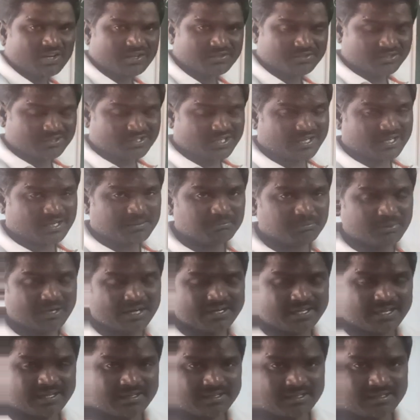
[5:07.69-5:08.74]
So the
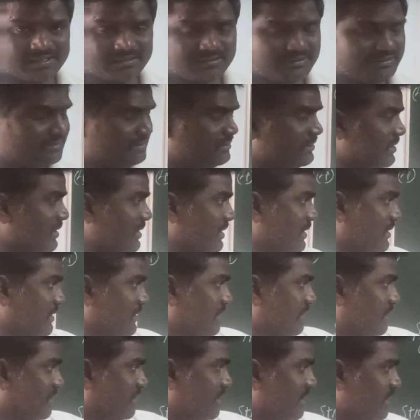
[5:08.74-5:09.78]
complete angle in
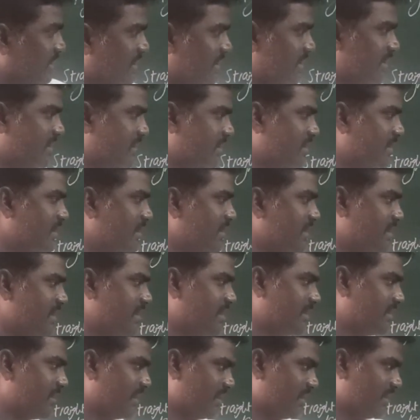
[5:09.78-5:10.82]
degrees
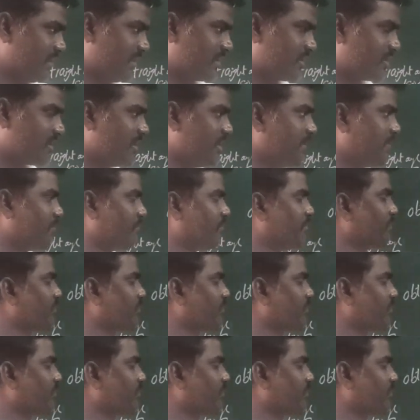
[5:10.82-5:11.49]
is 360.